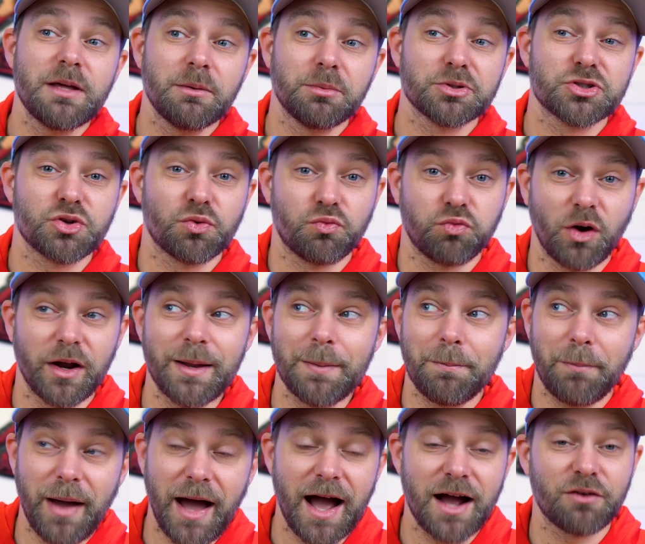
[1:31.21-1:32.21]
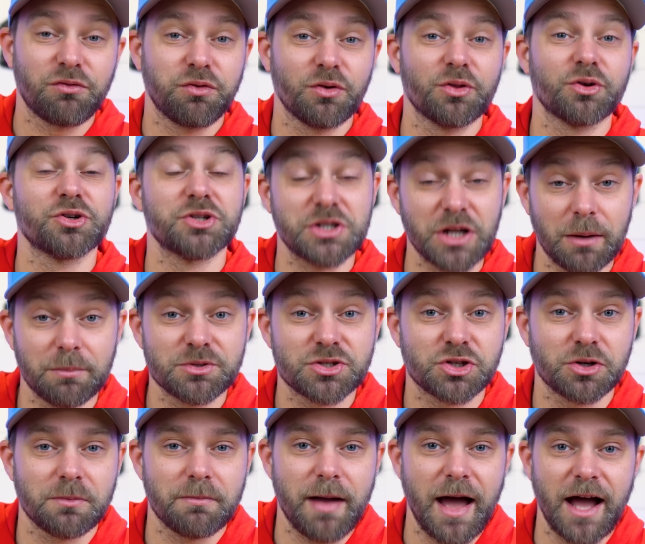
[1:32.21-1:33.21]
able to run it back for their
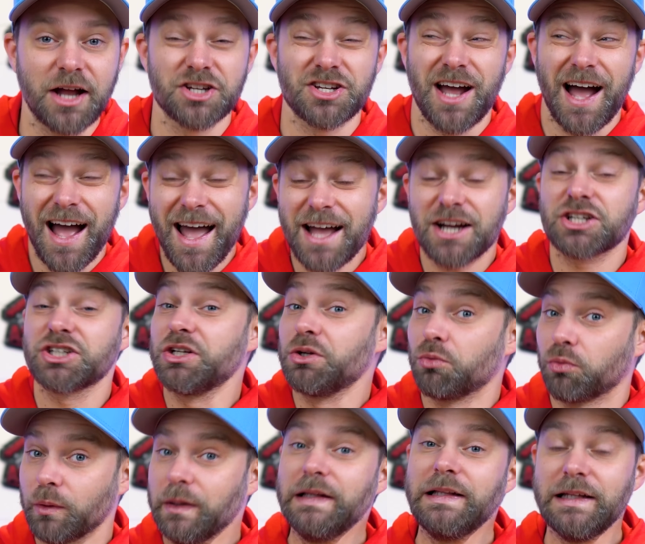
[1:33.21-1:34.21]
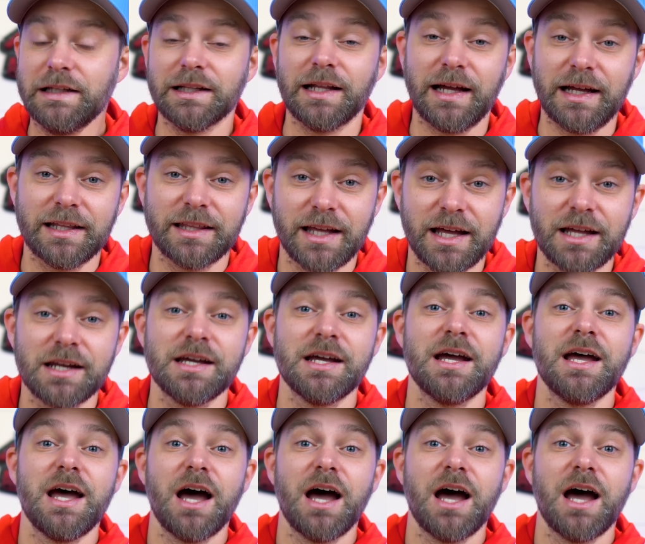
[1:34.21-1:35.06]
dumpster match. I actually really like that.